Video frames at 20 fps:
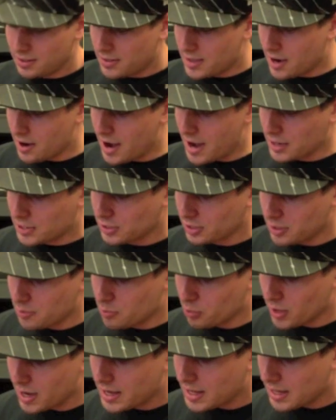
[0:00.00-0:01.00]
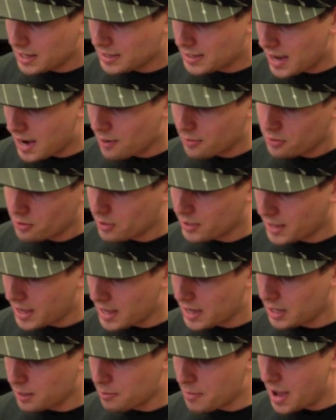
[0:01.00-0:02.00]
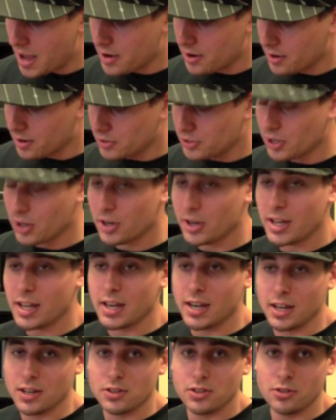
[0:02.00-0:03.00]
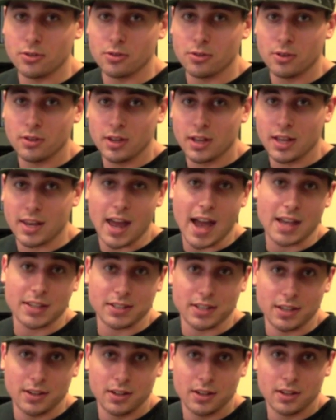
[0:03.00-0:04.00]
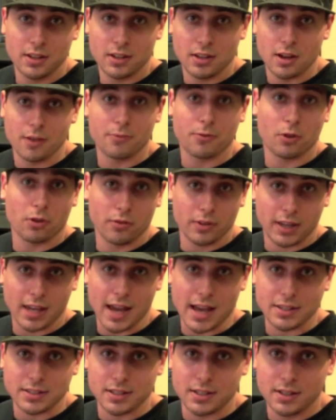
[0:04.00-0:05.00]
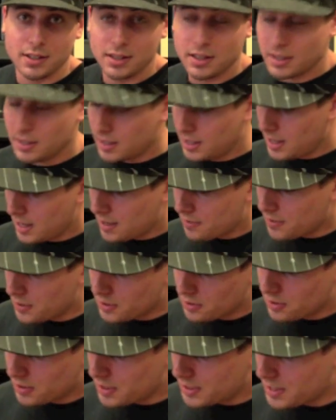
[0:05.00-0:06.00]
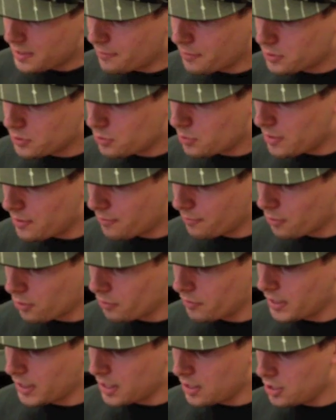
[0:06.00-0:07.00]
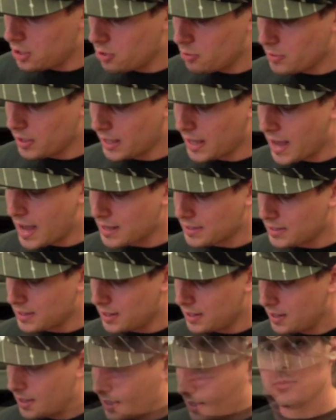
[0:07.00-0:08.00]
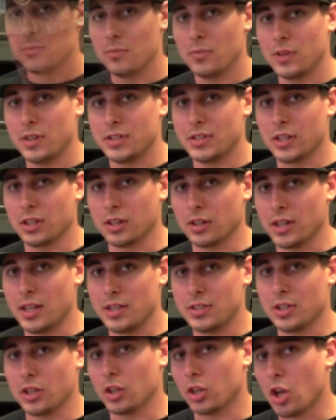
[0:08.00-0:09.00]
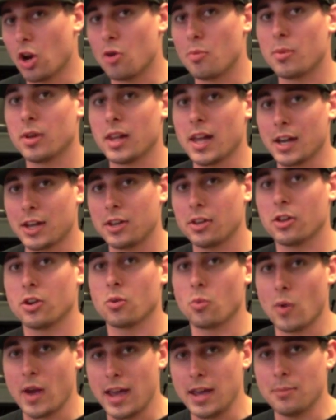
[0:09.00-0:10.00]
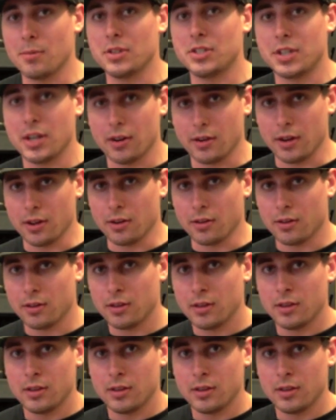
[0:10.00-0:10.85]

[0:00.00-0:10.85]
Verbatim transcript: They're actually breaking down the organic matter and turning it into an acid, a fulvic acid. And the, the difference between fulvic and humic acid is the, is the low molecular weight material.